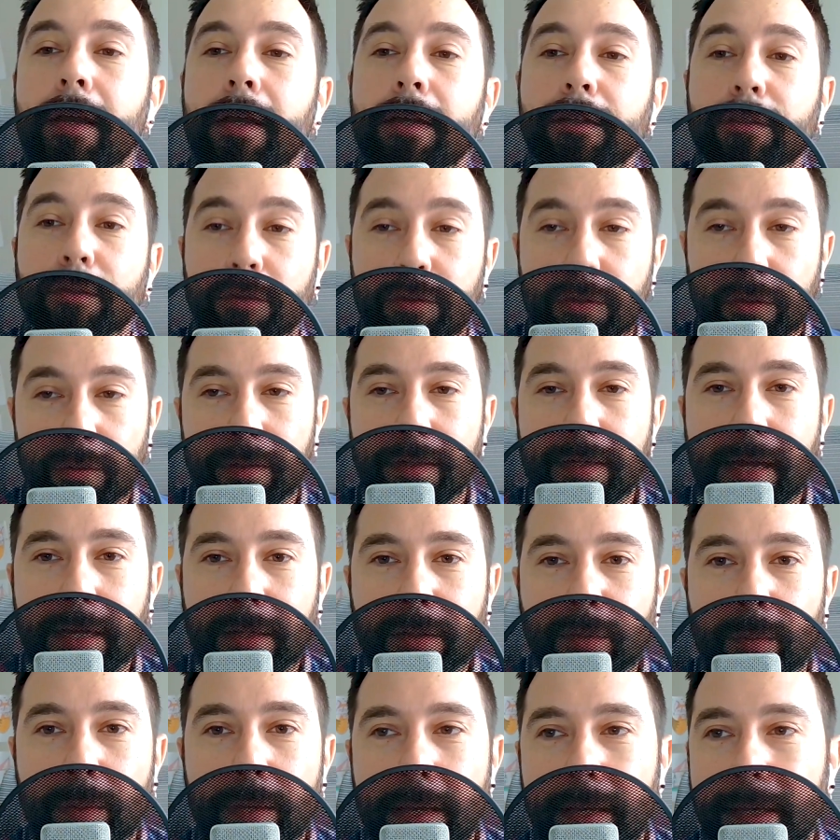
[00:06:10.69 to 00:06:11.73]
So tune in
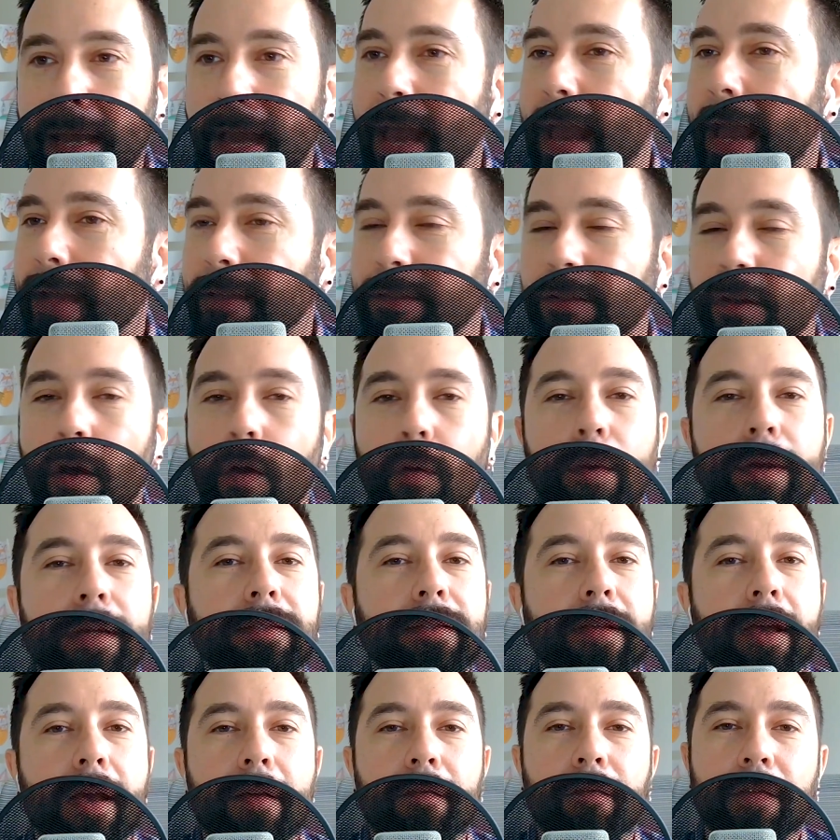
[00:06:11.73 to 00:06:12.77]
next week. As
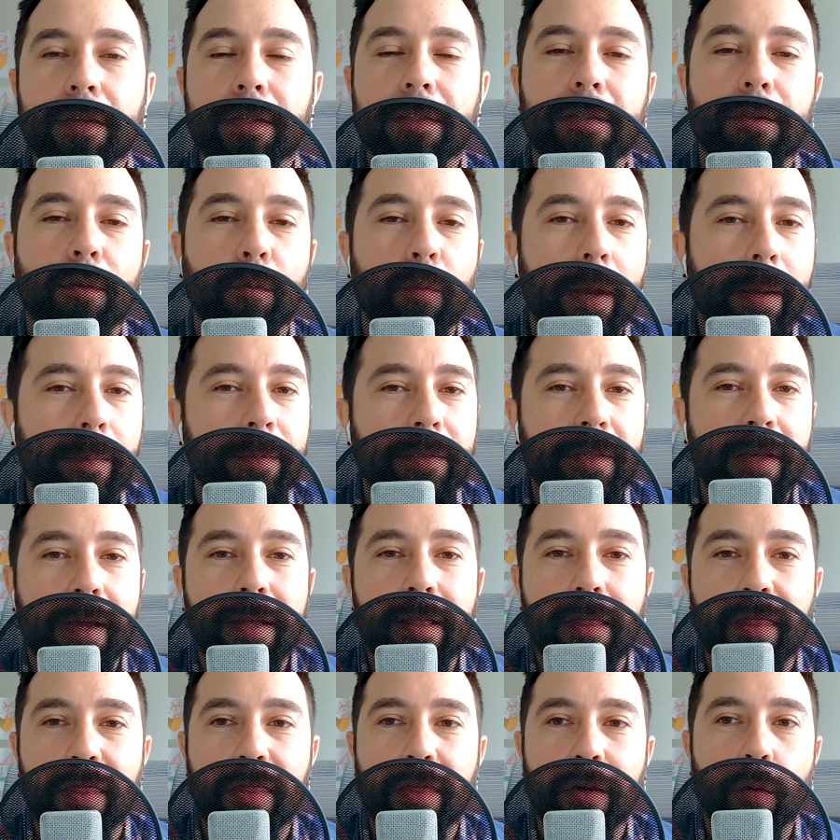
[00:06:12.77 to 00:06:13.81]
always, visit the
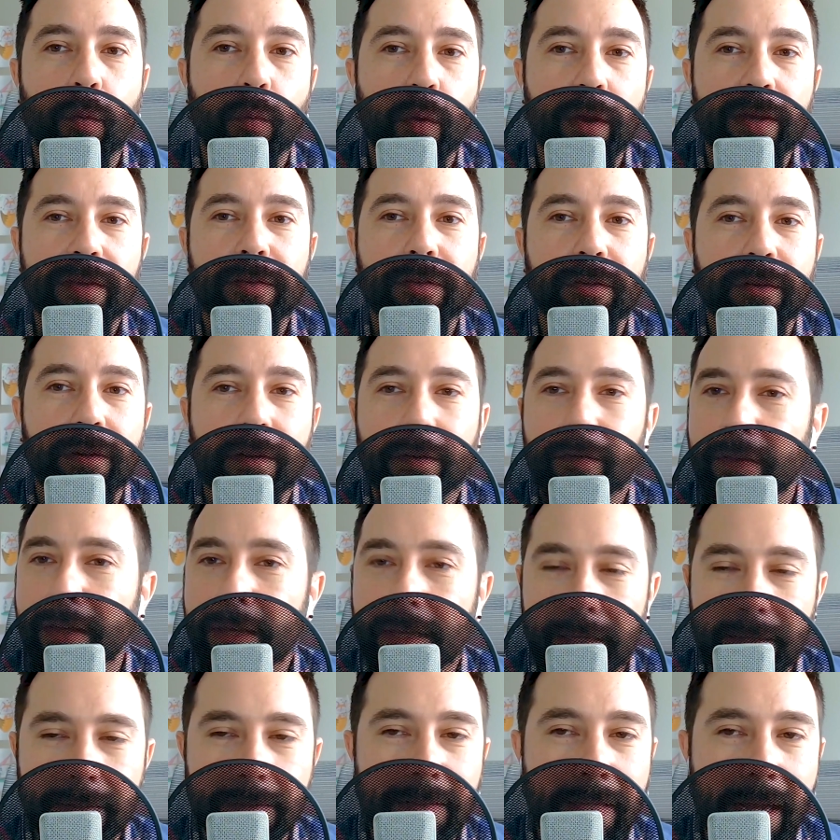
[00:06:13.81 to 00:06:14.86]
website, the wizard of
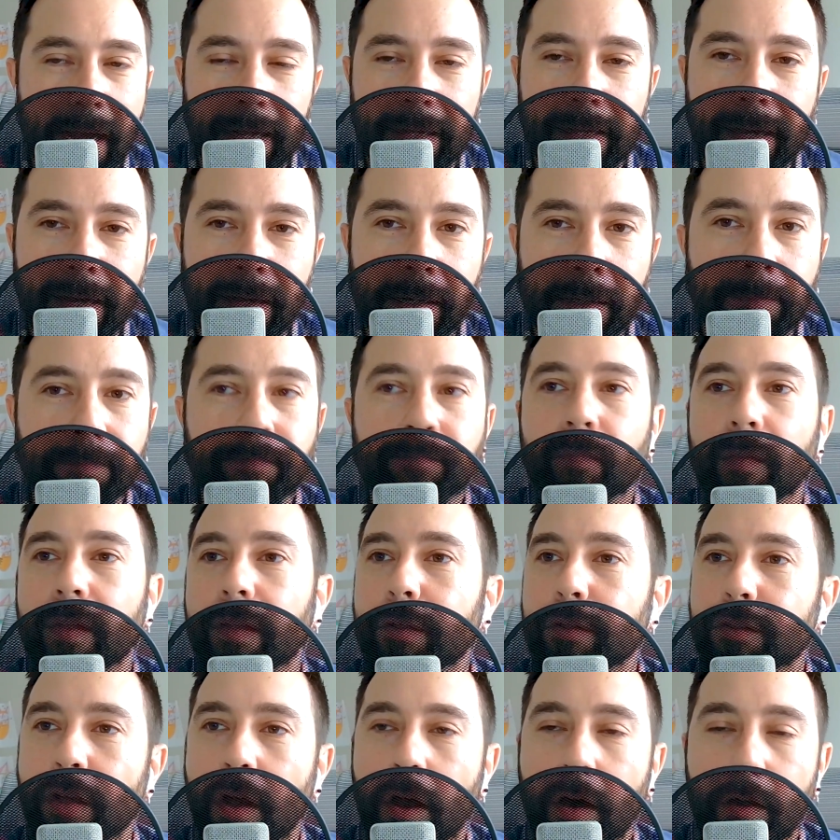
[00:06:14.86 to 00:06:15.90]
iz dot com.
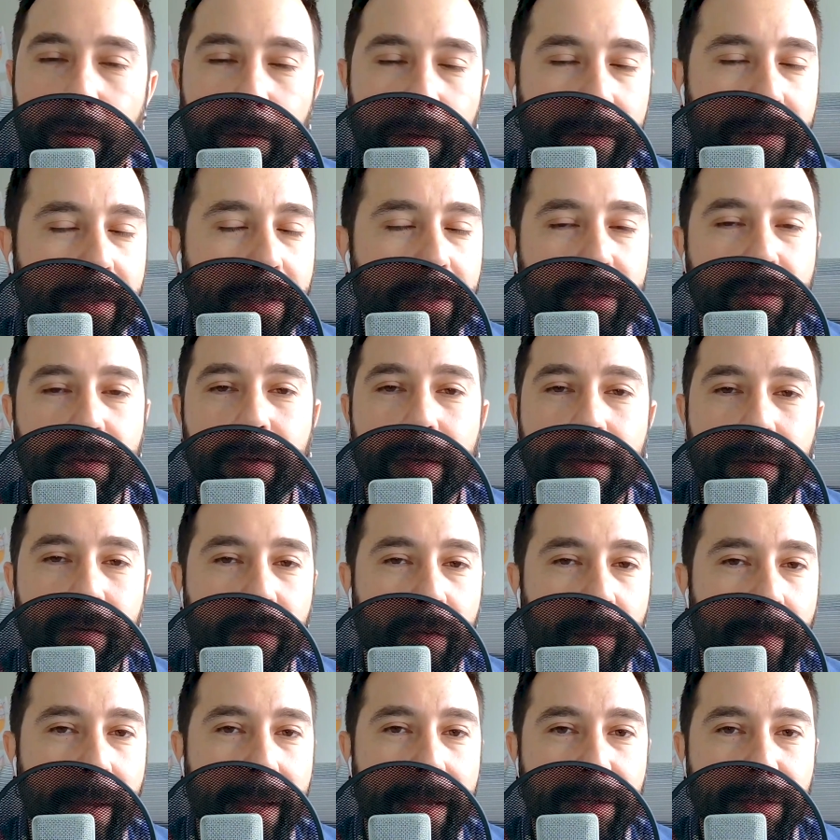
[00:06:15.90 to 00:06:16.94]
There's other additional
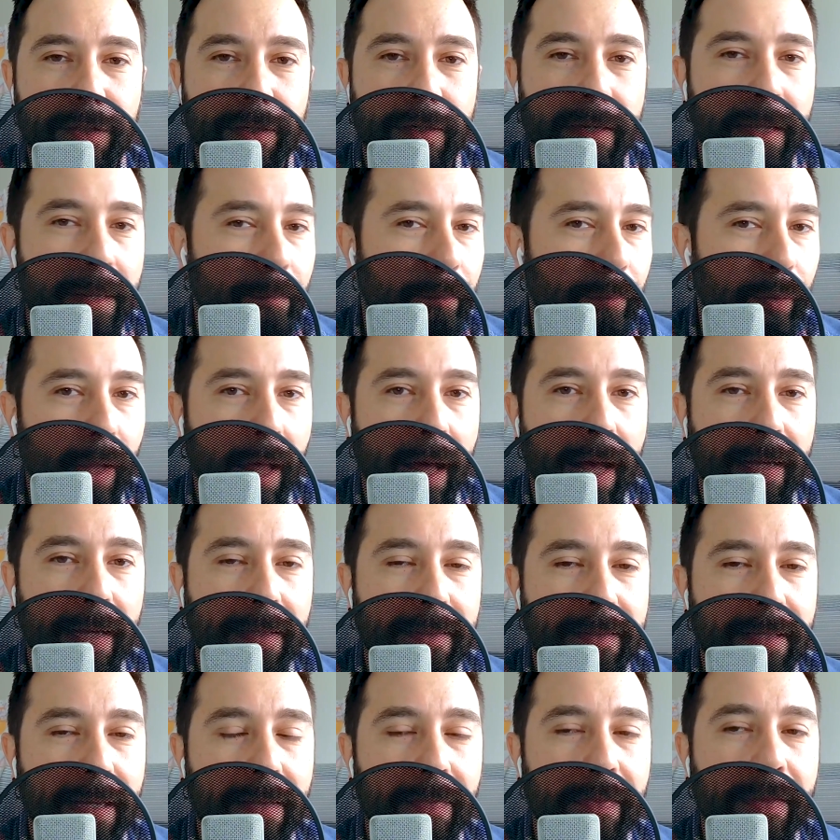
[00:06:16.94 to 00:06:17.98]
information and
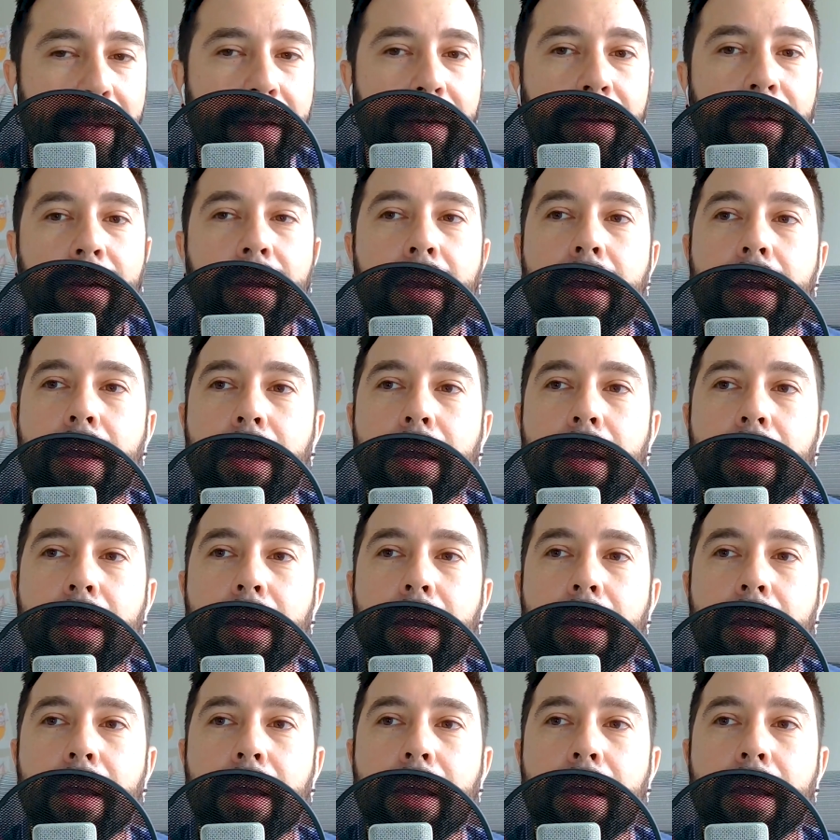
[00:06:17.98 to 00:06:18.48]
blogs on there.